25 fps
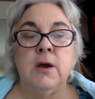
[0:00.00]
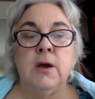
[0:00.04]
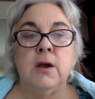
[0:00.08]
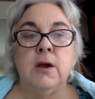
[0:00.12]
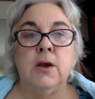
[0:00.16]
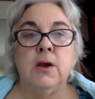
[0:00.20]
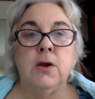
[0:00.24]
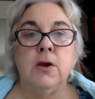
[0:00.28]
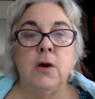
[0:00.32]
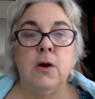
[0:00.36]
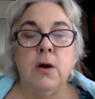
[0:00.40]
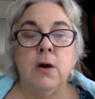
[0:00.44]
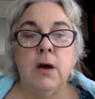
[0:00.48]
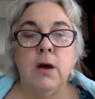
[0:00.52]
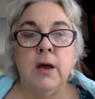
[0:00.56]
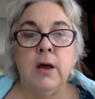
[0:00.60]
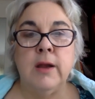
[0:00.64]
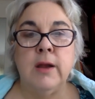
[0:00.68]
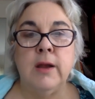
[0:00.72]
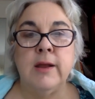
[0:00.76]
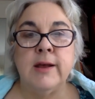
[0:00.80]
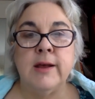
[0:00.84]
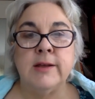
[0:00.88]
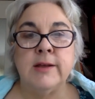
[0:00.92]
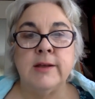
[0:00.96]

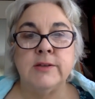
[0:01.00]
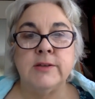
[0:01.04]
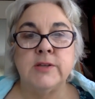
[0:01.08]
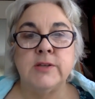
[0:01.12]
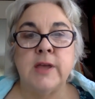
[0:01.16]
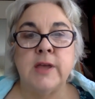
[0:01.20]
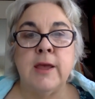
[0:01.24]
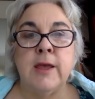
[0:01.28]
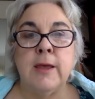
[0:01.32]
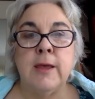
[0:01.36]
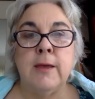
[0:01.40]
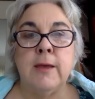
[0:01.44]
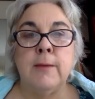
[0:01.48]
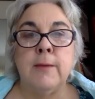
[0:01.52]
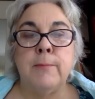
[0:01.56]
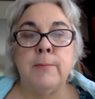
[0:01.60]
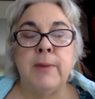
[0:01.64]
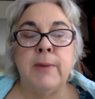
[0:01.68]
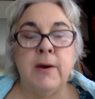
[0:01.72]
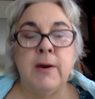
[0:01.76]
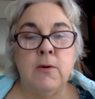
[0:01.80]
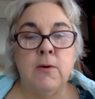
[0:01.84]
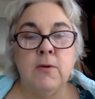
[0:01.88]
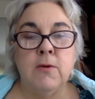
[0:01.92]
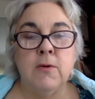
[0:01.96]
God as a
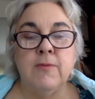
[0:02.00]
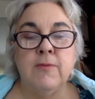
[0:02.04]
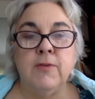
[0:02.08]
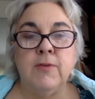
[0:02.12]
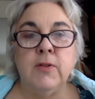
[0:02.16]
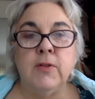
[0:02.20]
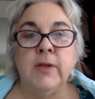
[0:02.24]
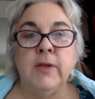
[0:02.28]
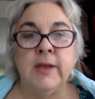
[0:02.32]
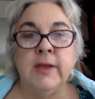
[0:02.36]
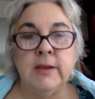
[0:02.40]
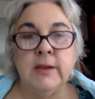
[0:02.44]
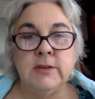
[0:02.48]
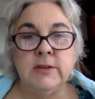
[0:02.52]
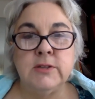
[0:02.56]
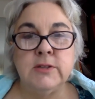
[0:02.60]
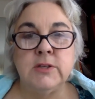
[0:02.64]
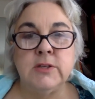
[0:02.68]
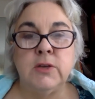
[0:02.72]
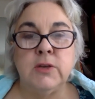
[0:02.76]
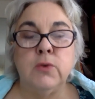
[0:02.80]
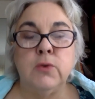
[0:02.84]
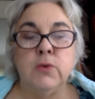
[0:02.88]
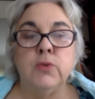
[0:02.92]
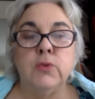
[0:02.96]
powerful
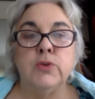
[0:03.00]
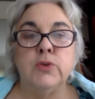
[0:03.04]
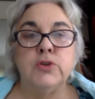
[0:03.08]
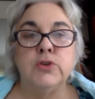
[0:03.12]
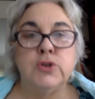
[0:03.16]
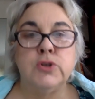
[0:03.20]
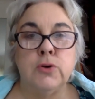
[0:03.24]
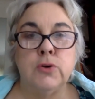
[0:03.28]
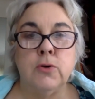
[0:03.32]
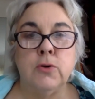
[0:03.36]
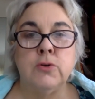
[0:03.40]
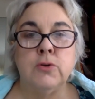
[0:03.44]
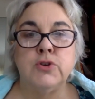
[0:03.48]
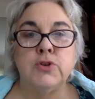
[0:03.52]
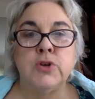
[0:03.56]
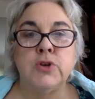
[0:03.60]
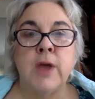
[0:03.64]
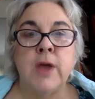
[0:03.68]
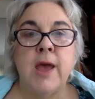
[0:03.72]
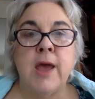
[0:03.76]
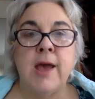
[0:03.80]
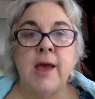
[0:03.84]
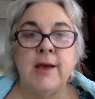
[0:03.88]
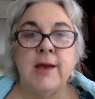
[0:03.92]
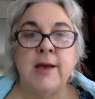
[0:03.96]
entity or the church
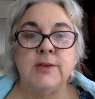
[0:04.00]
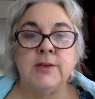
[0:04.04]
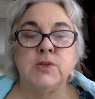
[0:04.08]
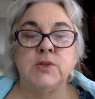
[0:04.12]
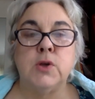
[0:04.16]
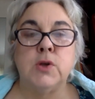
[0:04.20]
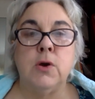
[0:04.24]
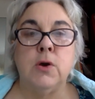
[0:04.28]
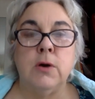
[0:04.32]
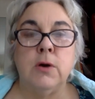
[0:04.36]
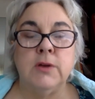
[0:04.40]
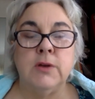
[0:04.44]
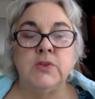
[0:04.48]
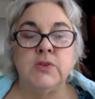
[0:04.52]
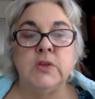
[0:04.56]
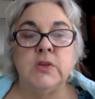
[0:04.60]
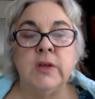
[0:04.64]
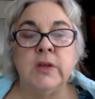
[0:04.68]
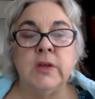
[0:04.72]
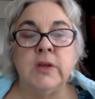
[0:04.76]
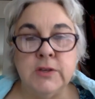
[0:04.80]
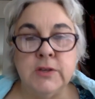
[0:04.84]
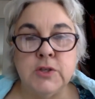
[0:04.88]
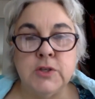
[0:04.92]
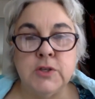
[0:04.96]
as God's
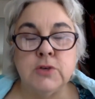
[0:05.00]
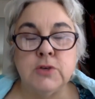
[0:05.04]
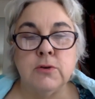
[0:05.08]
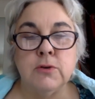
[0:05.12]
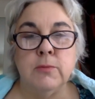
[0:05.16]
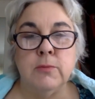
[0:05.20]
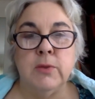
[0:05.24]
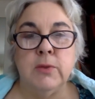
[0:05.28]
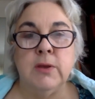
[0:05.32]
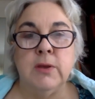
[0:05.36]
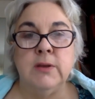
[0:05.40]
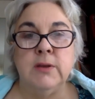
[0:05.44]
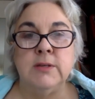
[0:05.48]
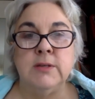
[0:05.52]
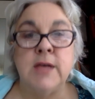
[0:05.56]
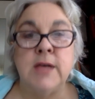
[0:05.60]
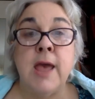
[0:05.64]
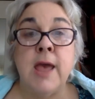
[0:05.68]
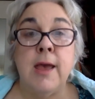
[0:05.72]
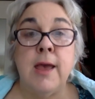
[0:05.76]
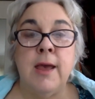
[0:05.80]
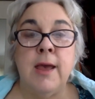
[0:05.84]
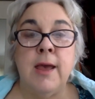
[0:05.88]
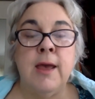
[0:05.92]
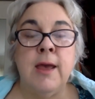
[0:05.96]
instrument,
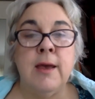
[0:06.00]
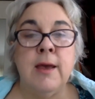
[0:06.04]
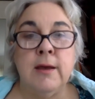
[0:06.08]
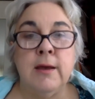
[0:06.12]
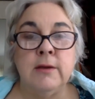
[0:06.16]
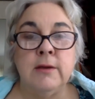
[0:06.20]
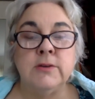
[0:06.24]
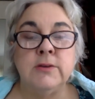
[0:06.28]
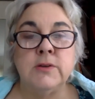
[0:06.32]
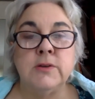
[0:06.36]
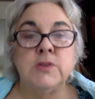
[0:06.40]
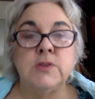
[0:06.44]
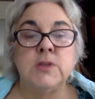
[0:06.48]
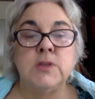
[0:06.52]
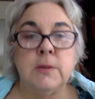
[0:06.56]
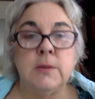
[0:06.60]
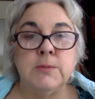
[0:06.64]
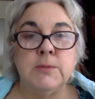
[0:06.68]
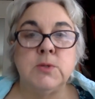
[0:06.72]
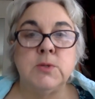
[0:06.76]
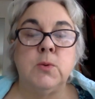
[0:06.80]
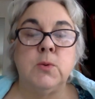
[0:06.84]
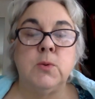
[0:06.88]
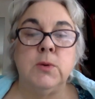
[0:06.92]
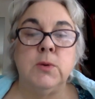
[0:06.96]
and
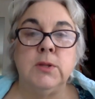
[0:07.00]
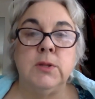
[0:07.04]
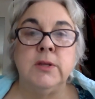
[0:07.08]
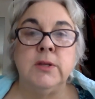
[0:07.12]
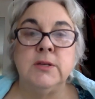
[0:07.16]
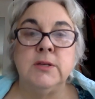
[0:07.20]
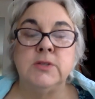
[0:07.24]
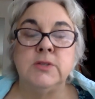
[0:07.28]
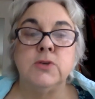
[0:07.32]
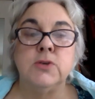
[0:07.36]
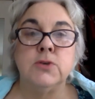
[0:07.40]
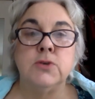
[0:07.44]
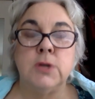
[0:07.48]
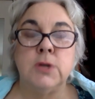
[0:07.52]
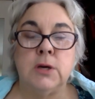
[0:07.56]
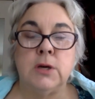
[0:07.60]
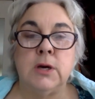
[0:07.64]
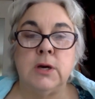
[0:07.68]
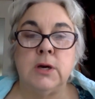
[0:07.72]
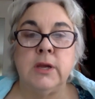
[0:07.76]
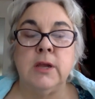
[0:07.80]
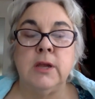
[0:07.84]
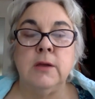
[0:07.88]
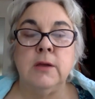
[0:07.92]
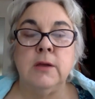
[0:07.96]
subsequently, as you're
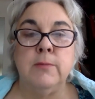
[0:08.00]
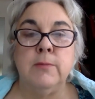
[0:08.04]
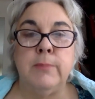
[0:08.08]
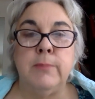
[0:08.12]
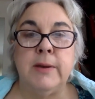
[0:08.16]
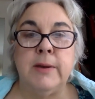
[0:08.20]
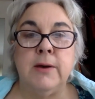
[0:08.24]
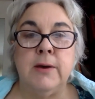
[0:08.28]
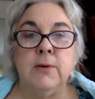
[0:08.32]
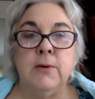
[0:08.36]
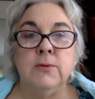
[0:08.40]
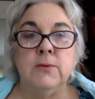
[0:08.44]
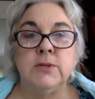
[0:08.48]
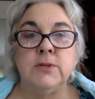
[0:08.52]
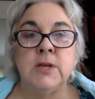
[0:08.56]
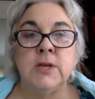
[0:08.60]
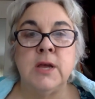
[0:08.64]
talking about